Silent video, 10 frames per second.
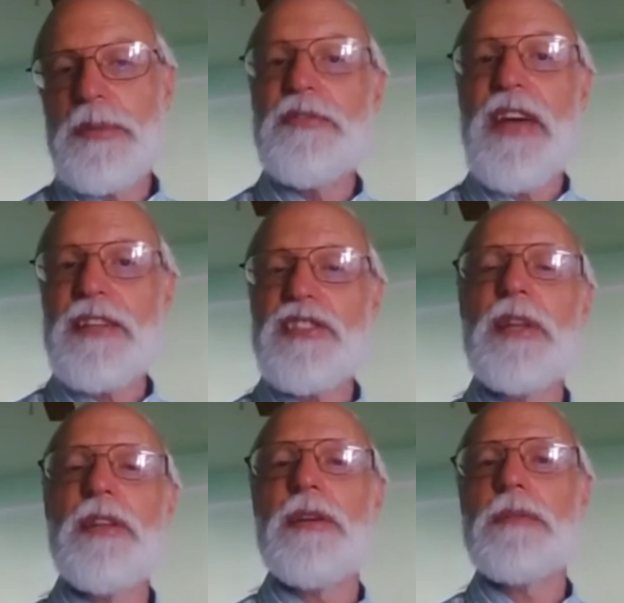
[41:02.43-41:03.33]
fact, some of
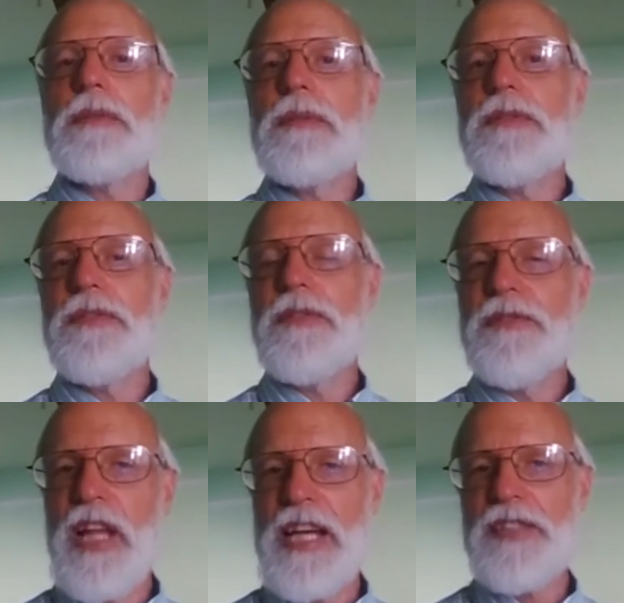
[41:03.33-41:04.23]
the
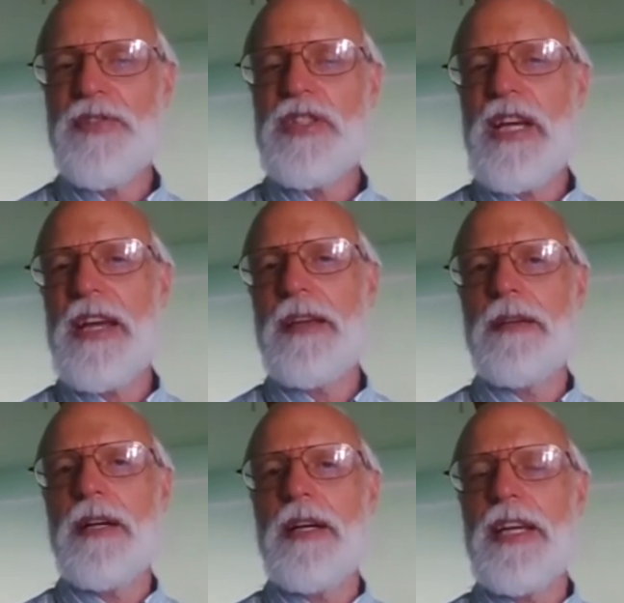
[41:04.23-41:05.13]
philosophies I
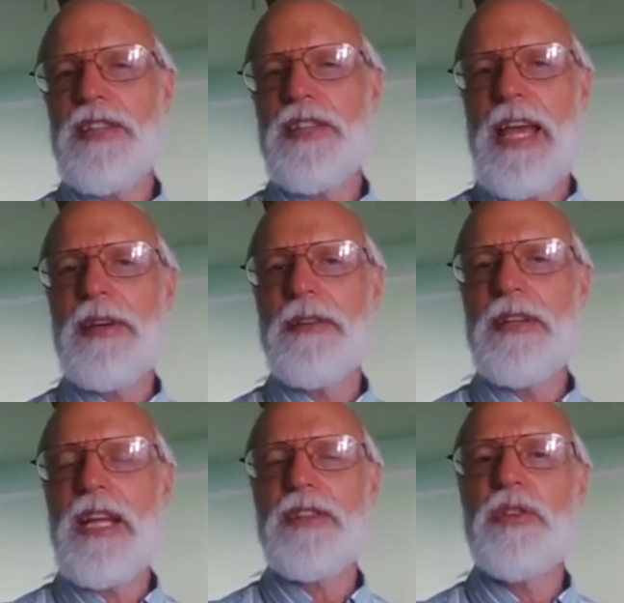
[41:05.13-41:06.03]
examined in The Death
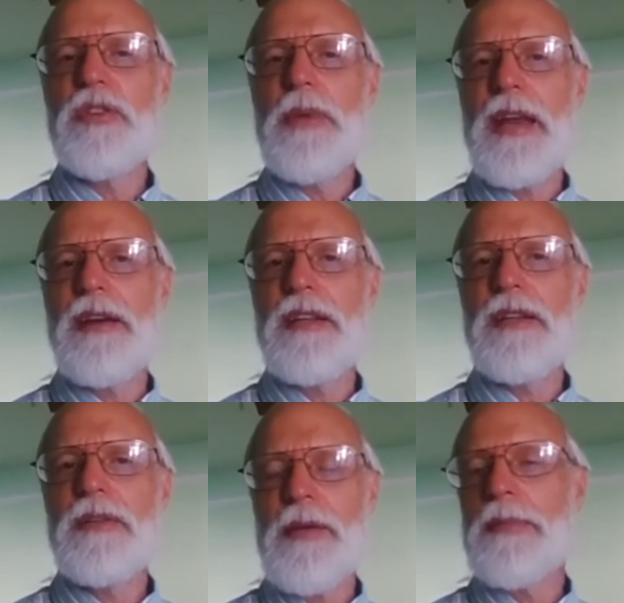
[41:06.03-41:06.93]
of Humanity
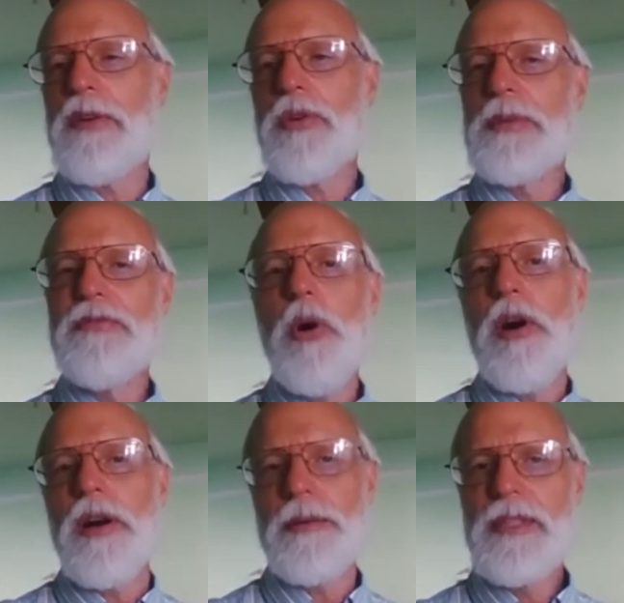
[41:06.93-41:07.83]
came about were
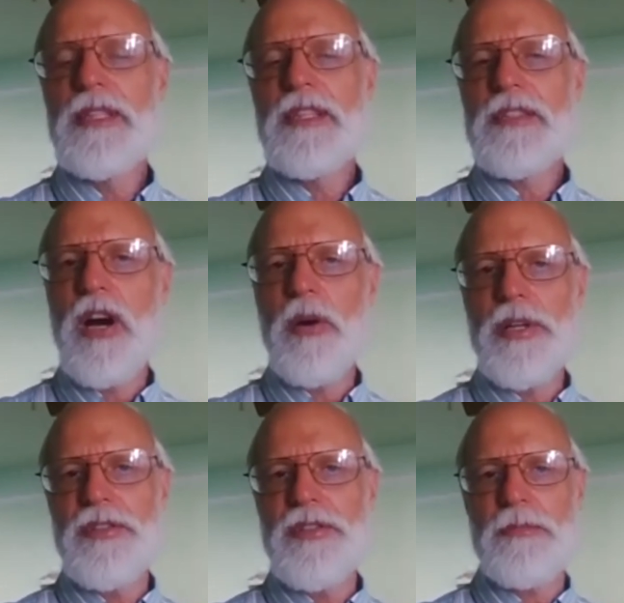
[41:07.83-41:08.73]
before
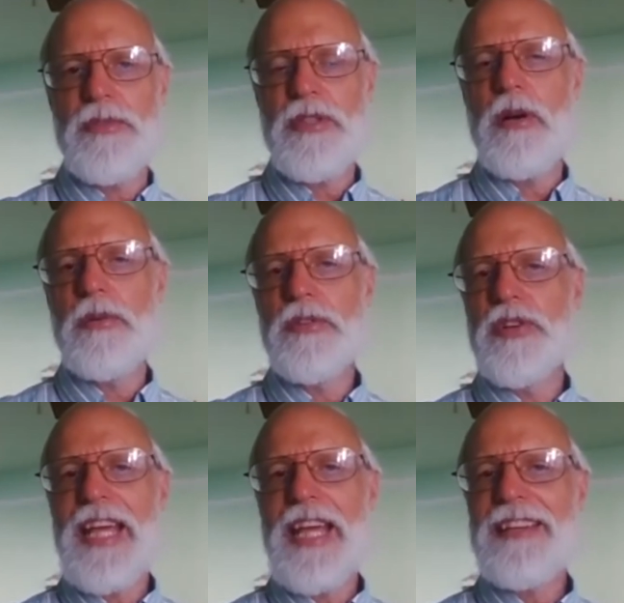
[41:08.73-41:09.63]
Darwinism. So during
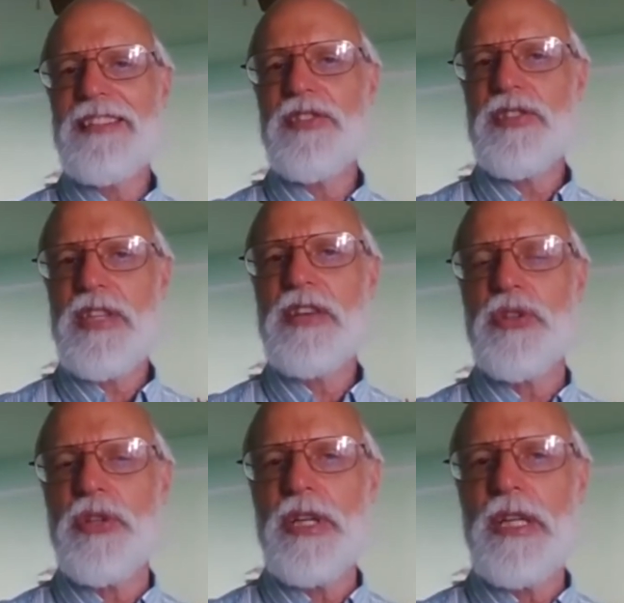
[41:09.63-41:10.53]
the 18th
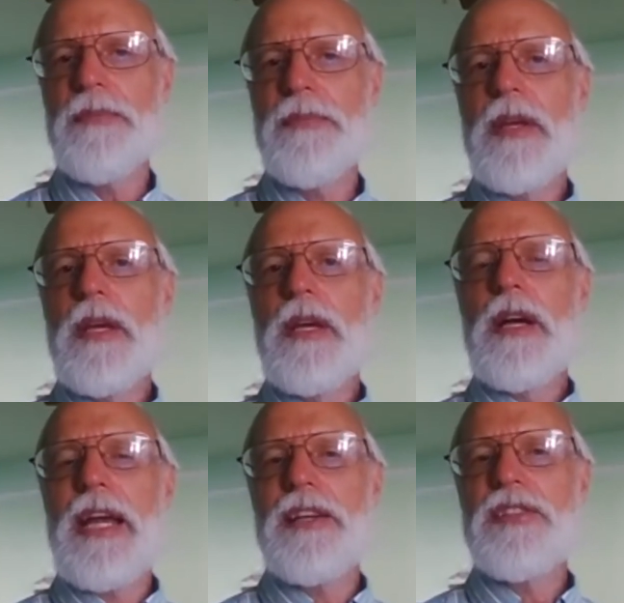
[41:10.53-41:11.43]
century,
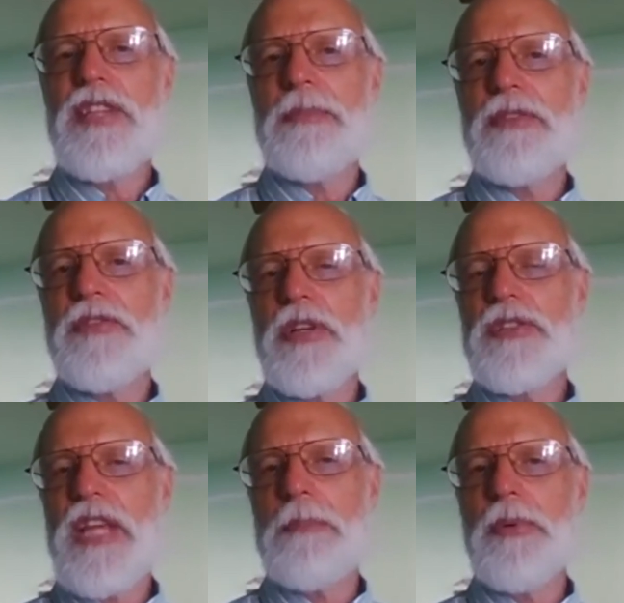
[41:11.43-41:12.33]
I examined, for
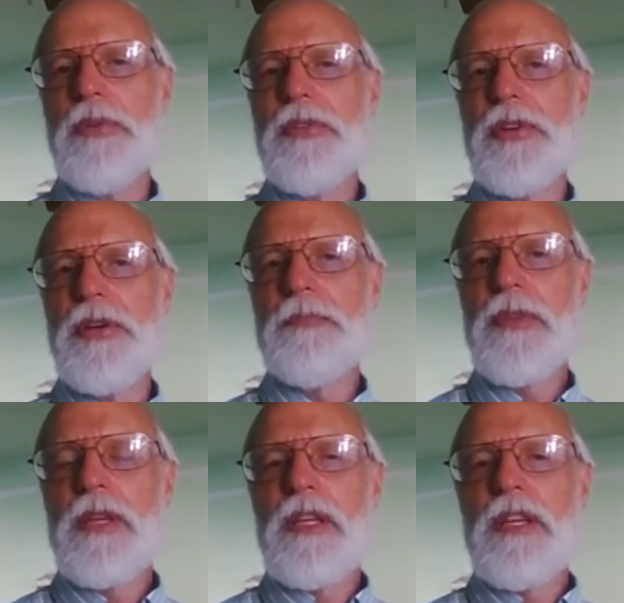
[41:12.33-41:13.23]
example, the
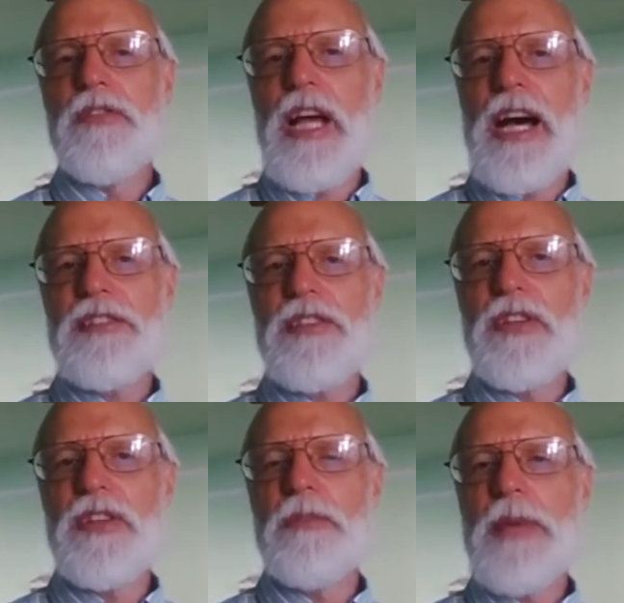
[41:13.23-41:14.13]
philosophy
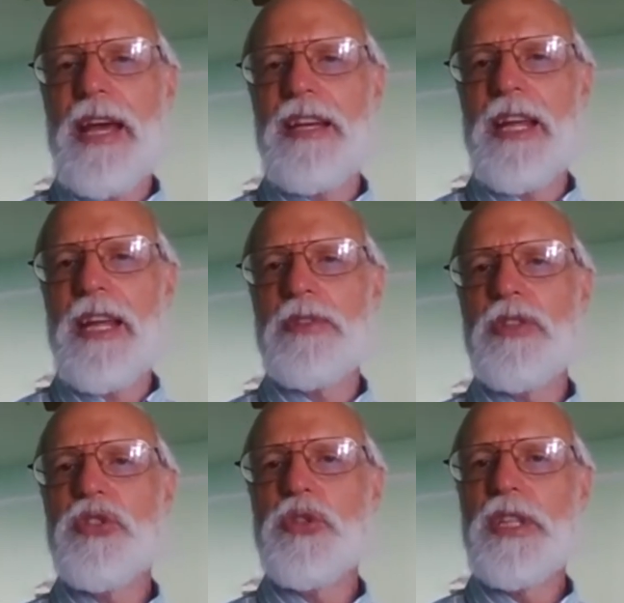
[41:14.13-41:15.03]
of a man named
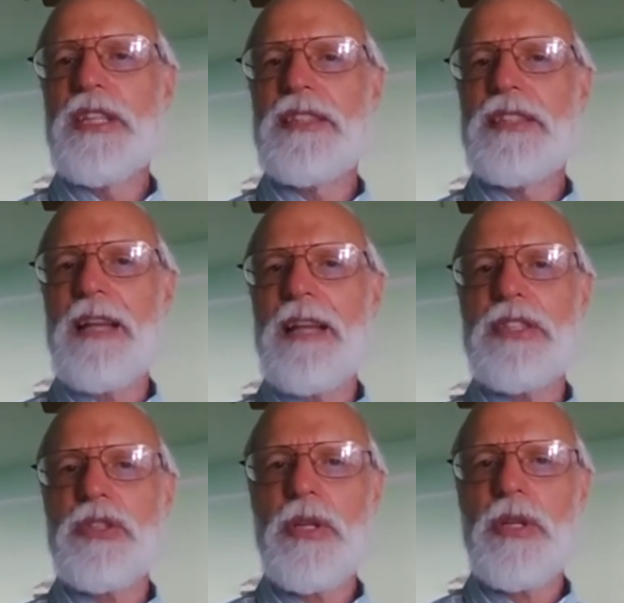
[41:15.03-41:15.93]
Julien de la
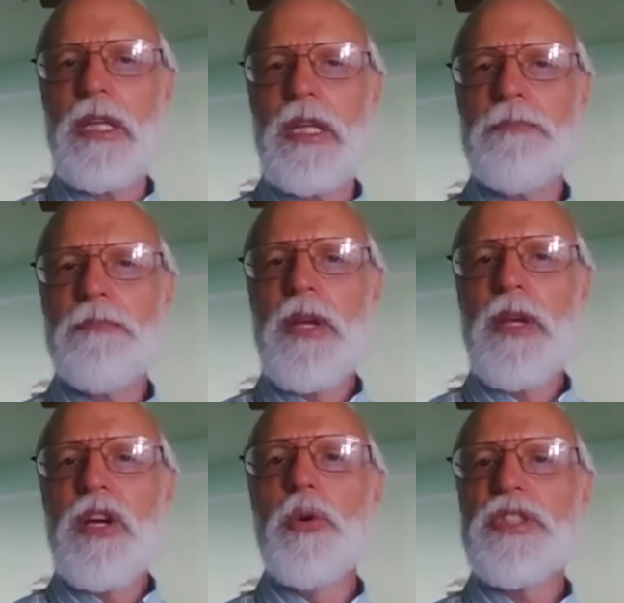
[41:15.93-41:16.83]
Mettrie,
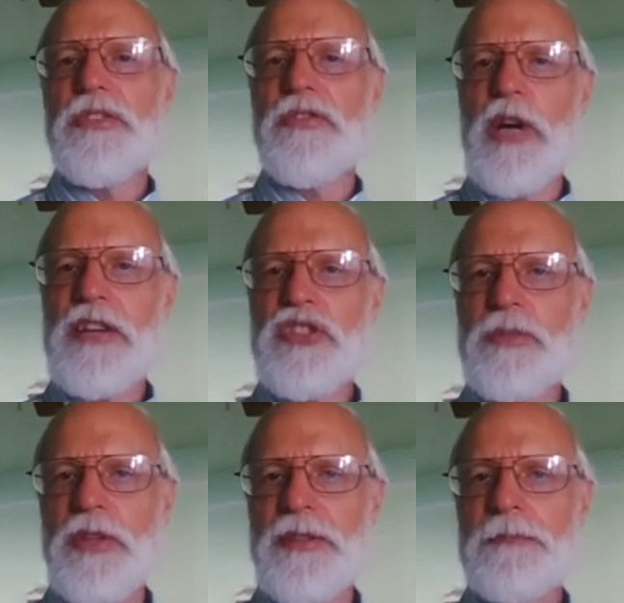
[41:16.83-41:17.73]
who was a Frenchman